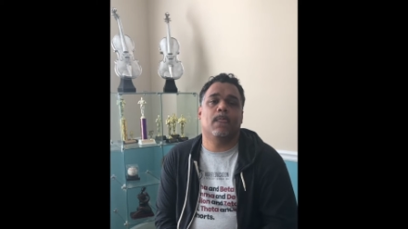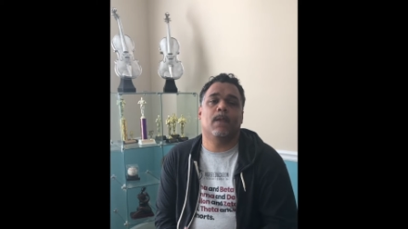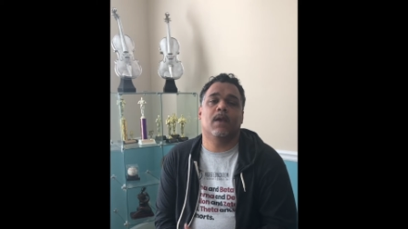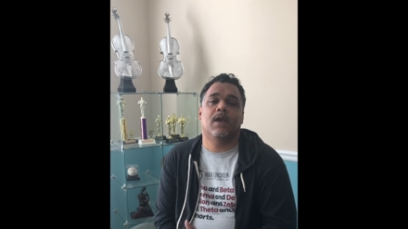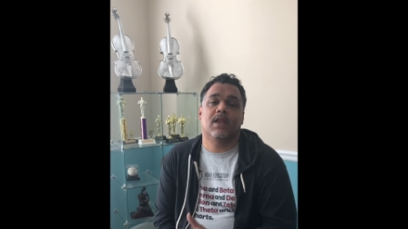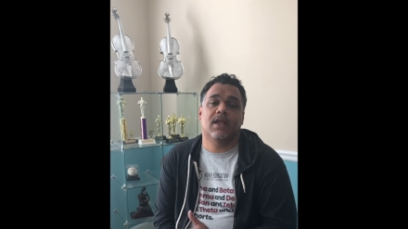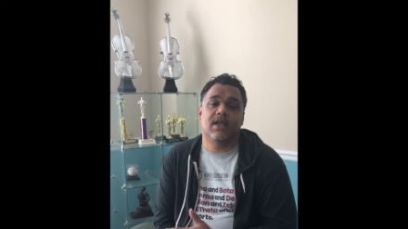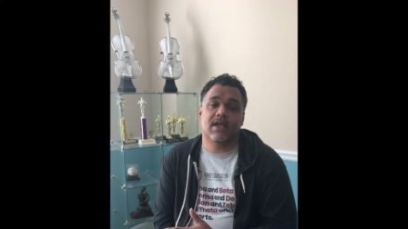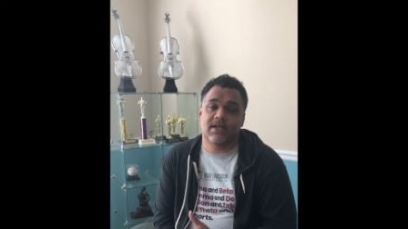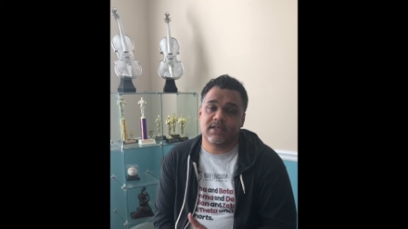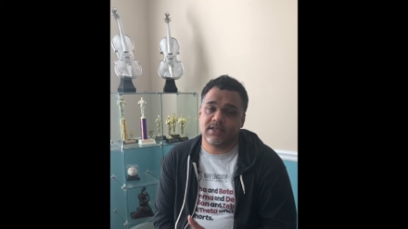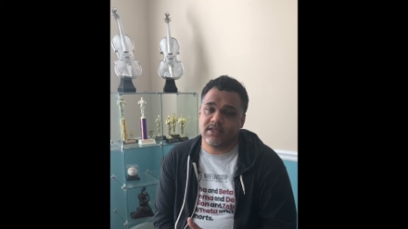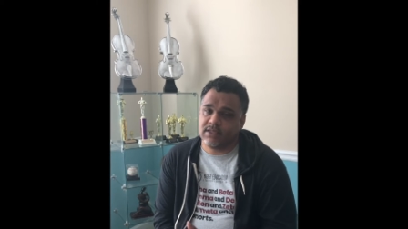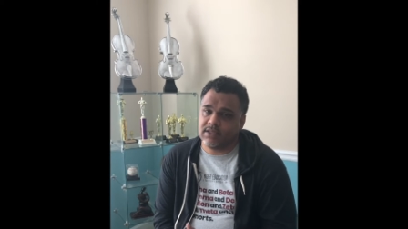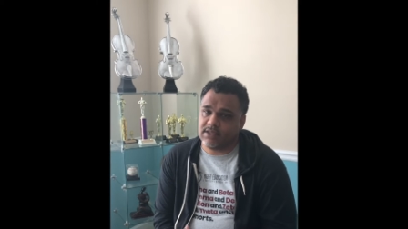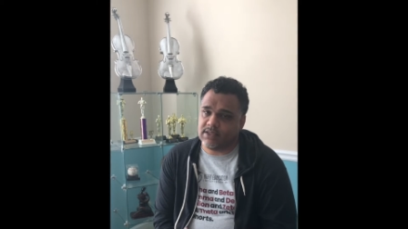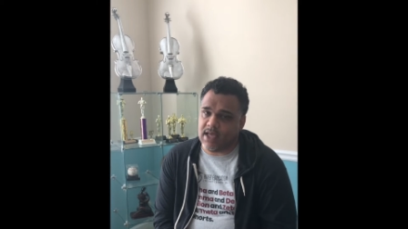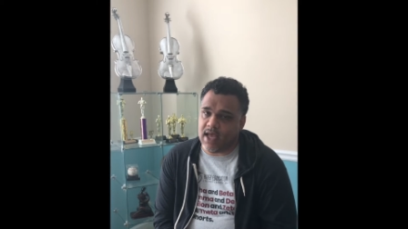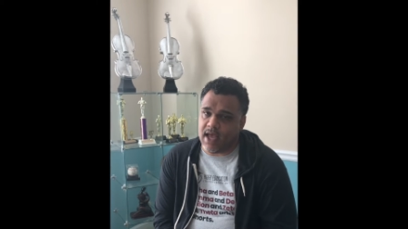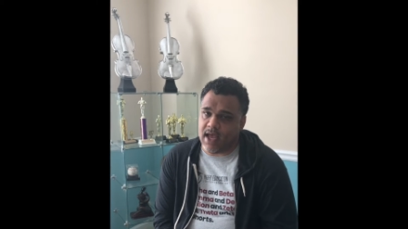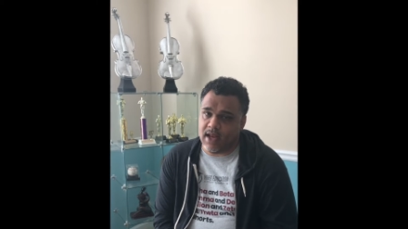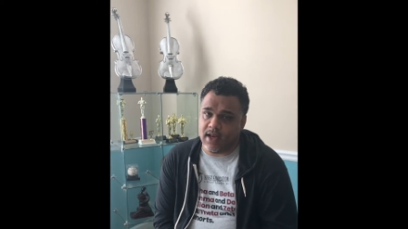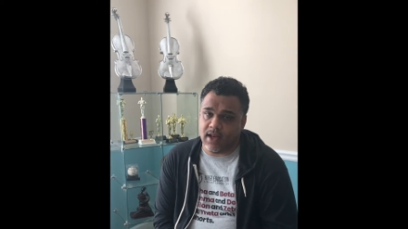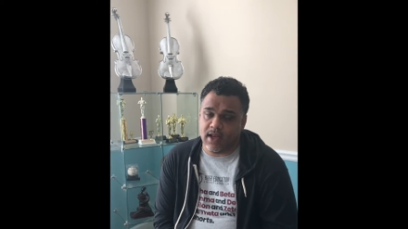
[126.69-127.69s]
It is
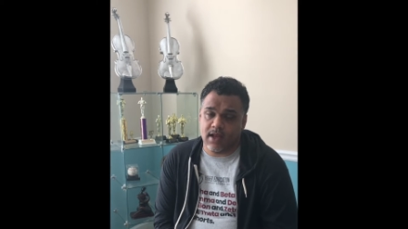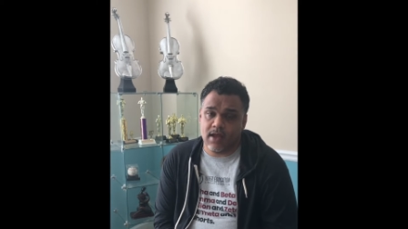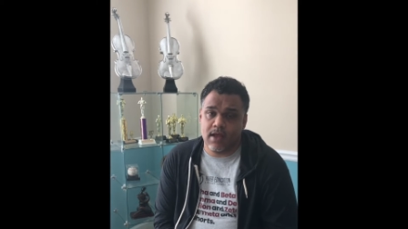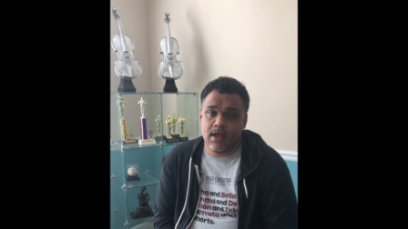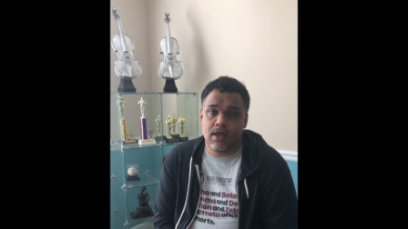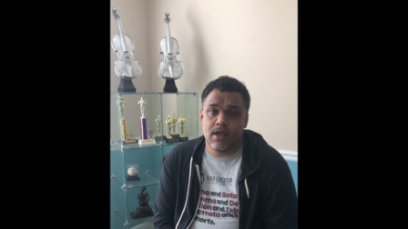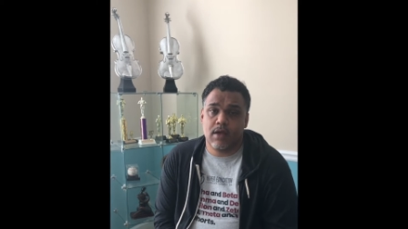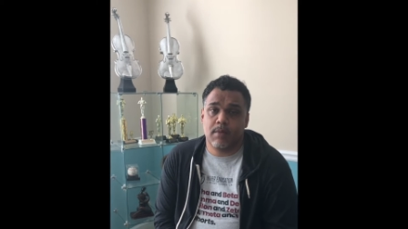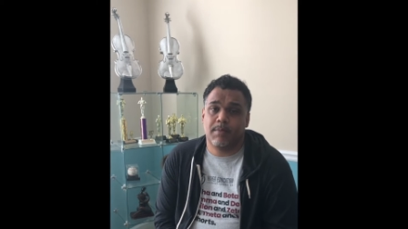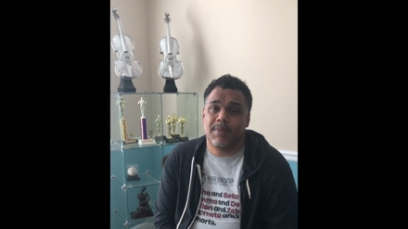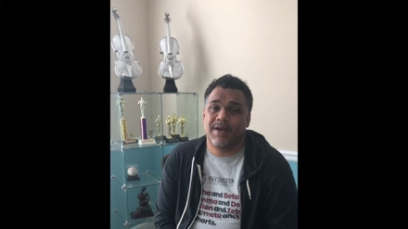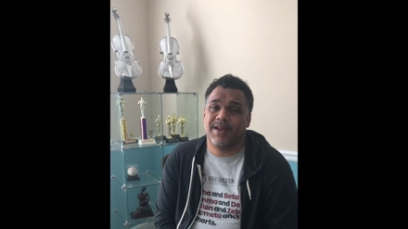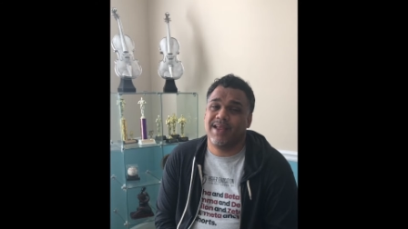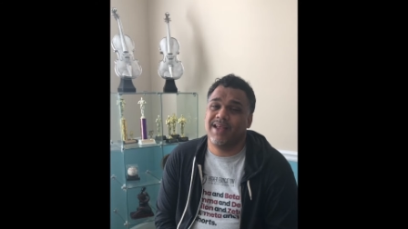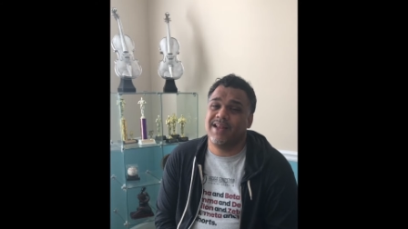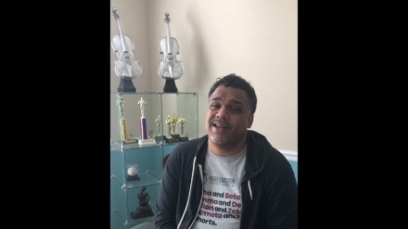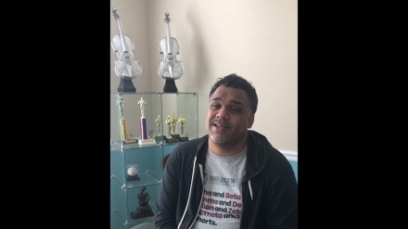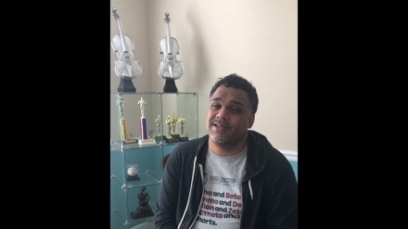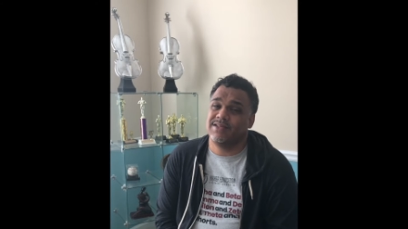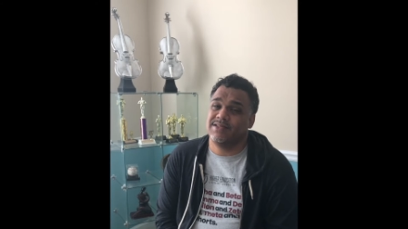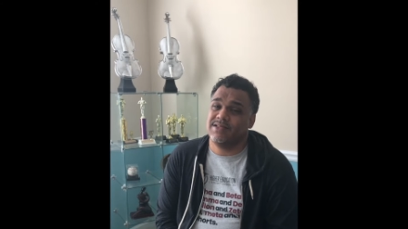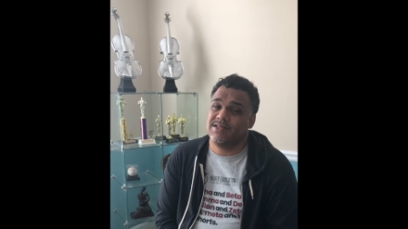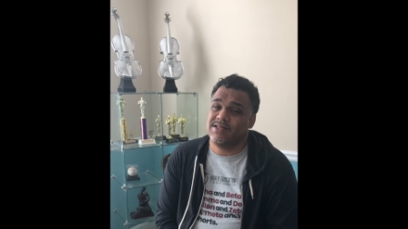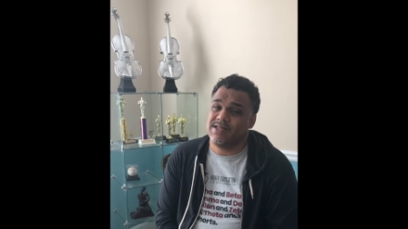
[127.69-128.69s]
exciting, but it
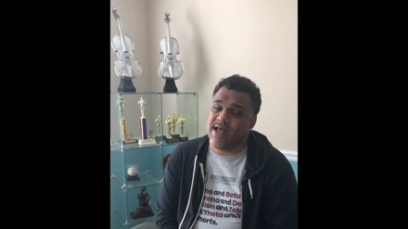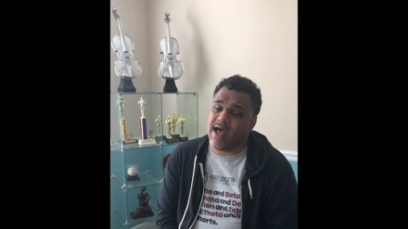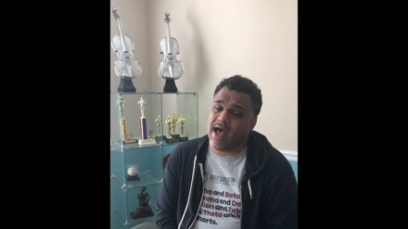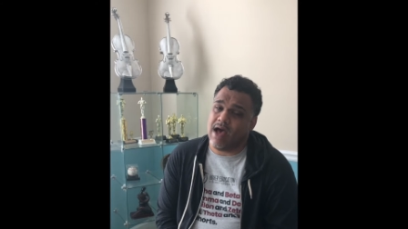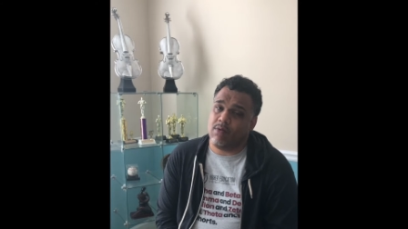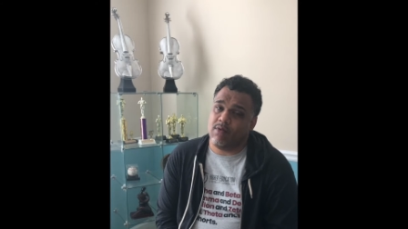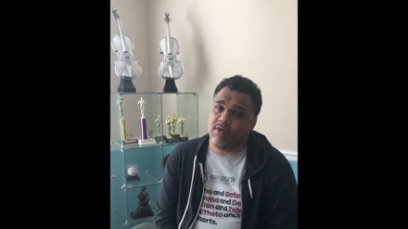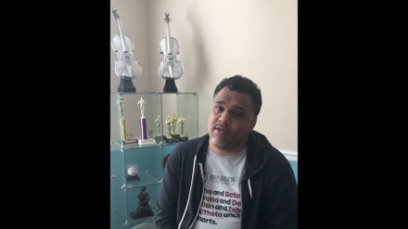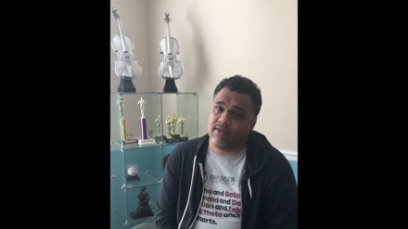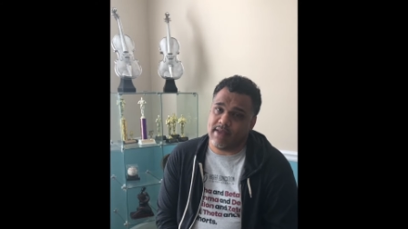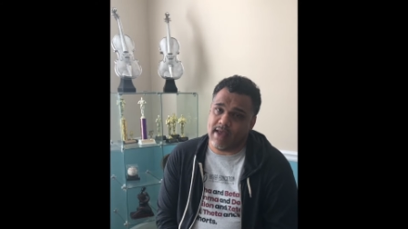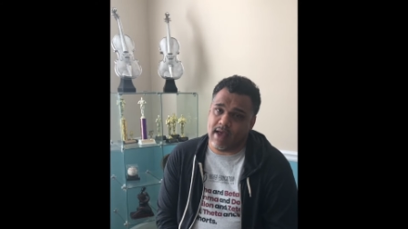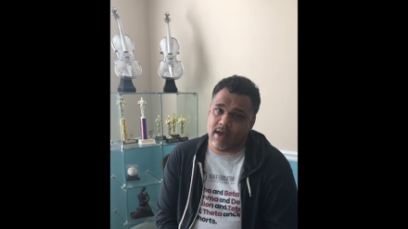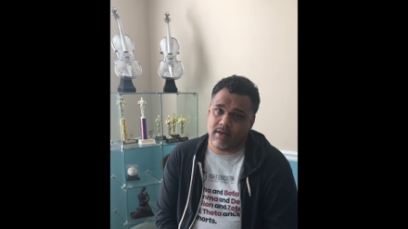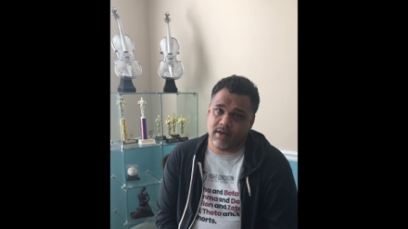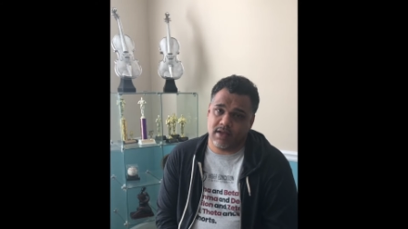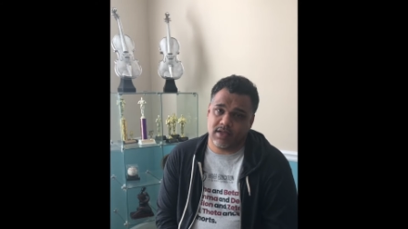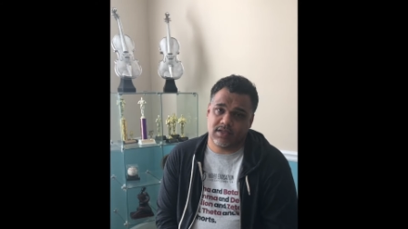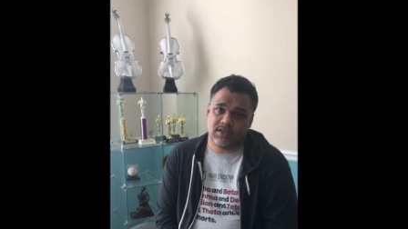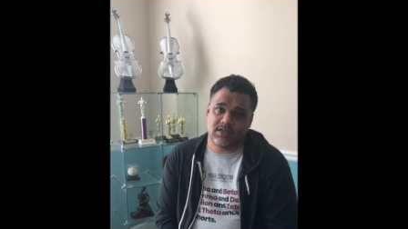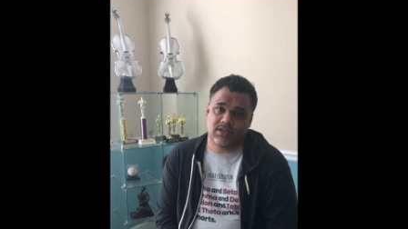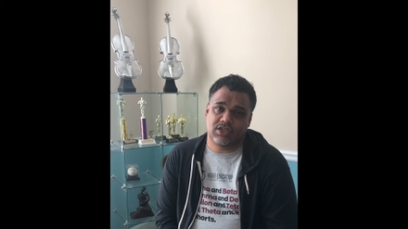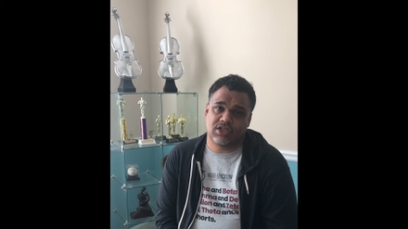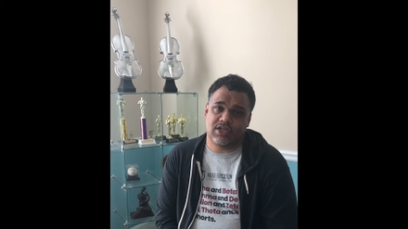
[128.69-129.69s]
is not without
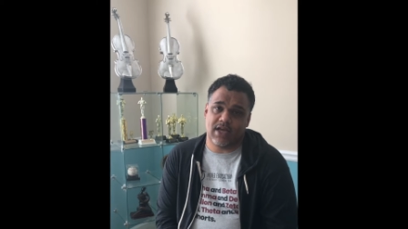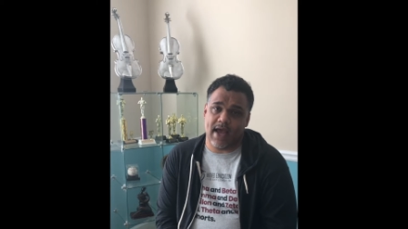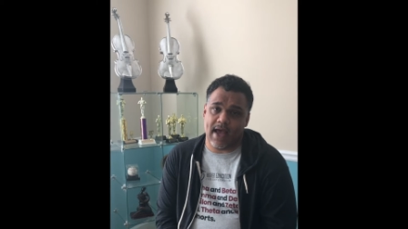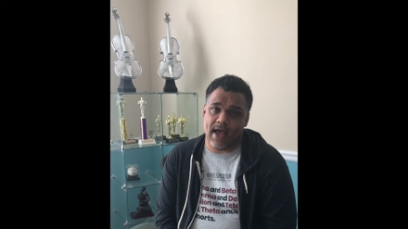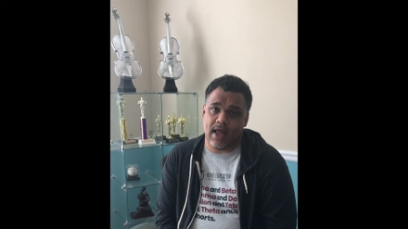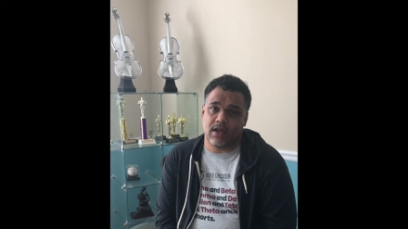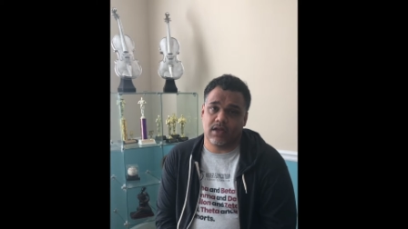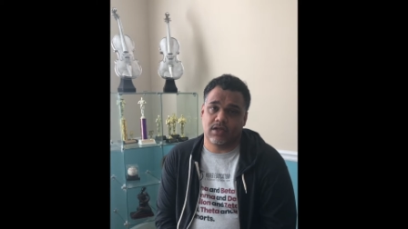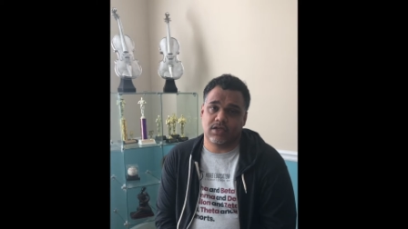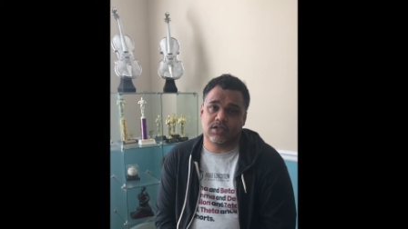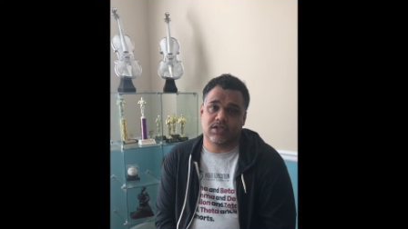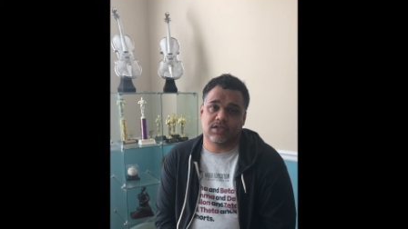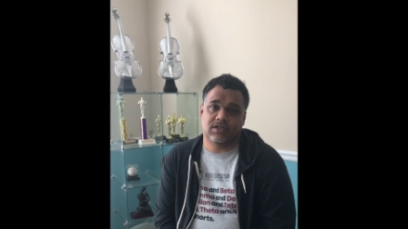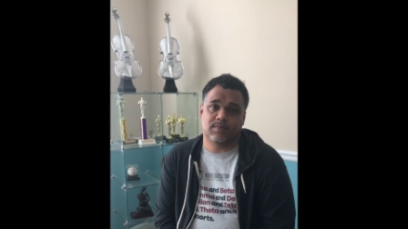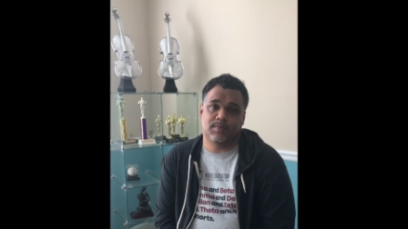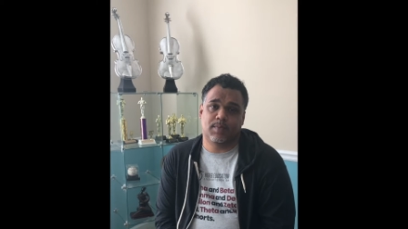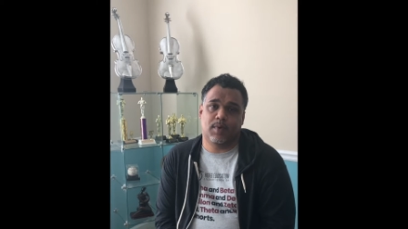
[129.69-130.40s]
its challenges,